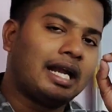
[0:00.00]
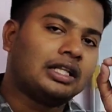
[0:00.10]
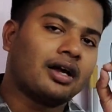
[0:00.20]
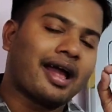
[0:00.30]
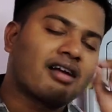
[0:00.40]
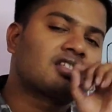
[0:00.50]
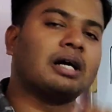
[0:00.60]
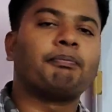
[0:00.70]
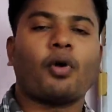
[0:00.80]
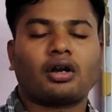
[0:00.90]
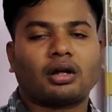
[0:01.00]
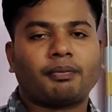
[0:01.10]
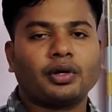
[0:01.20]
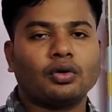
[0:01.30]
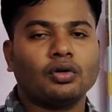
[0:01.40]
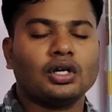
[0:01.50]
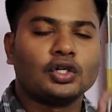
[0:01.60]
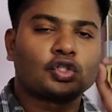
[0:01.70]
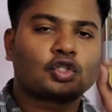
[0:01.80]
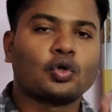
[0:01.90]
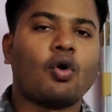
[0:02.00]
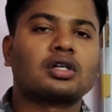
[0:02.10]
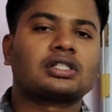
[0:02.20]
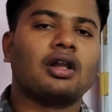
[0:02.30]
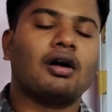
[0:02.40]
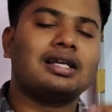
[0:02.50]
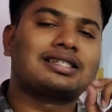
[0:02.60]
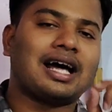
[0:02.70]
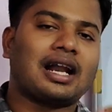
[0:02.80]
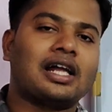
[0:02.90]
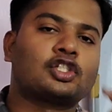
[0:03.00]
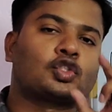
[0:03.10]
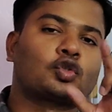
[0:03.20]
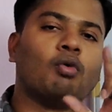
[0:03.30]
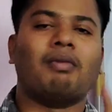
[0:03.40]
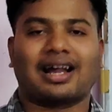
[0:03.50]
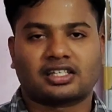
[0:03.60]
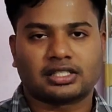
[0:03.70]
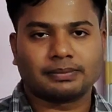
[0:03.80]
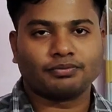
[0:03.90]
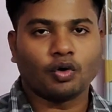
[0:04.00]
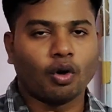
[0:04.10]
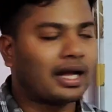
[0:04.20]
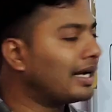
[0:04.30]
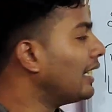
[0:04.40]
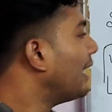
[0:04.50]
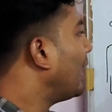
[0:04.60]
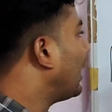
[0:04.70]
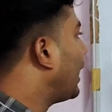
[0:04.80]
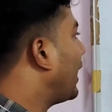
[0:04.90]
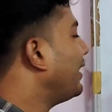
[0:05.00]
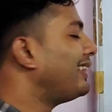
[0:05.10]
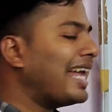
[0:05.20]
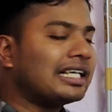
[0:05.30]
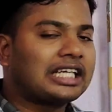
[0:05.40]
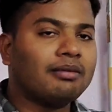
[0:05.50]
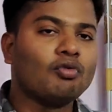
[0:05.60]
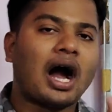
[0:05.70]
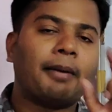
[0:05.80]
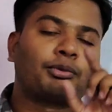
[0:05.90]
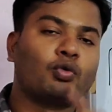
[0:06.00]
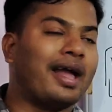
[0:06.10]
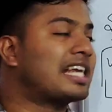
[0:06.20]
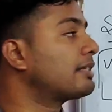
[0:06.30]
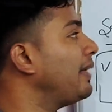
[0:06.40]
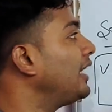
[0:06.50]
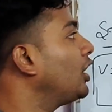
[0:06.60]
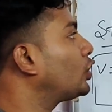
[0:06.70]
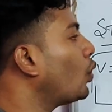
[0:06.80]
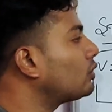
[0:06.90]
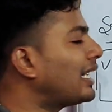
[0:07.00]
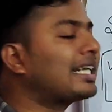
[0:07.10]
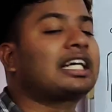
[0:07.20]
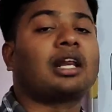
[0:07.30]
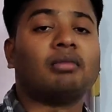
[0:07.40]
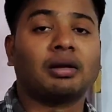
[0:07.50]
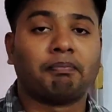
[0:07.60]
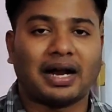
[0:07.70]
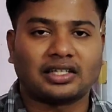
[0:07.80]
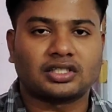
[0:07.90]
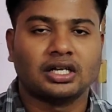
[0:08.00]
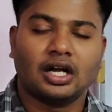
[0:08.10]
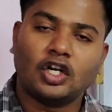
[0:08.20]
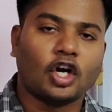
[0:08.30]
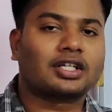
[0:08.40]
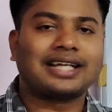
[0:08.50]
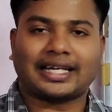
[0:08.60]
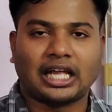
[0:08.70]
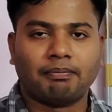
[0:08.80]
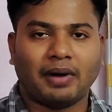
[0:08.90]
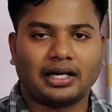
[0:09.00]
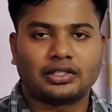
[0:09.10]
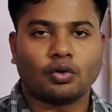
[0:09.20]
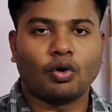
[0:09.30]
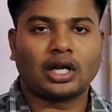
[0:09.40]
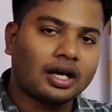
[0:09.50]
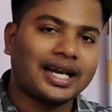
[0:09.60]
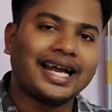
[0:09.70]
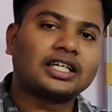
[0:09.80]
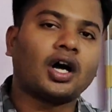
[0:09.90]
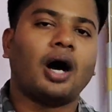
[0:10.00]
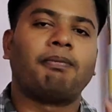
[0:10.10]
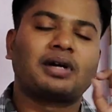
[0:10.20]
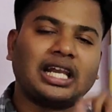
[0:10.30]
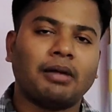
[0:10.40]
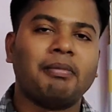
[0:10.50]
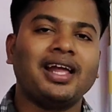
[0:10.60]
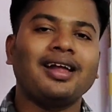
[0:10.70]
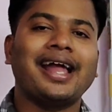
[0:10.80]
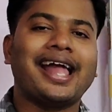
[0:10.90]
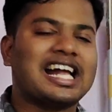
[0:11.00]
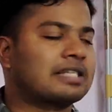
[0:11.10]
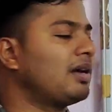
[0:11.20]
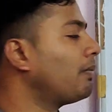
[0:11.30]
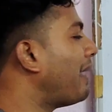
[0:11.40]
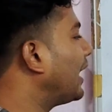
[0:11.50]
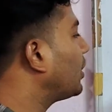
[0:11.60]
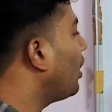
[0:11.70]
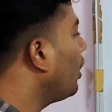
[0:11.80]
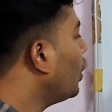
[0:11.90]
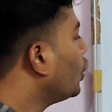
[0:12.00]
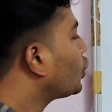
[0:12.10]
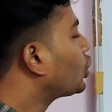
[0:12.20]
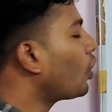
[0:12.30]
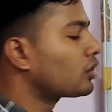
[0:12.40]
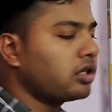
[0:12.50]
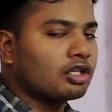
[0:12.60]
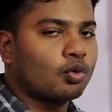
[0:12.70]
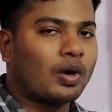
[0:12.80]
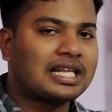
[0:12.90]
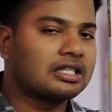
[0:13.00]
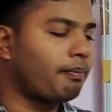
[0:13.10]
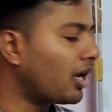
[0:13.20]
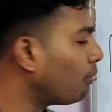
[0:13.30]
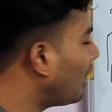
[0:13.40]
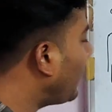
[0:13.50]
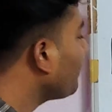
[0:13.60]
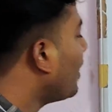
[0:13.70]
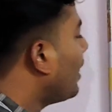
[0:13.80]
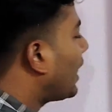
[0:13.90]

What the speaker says: in the exam point of view, Stokes law is arise 2 marks. Okay, in that time you have to explain the total creaming part, not cracking part. The rate of creaming explained by the Stokes law. So, what is the formula?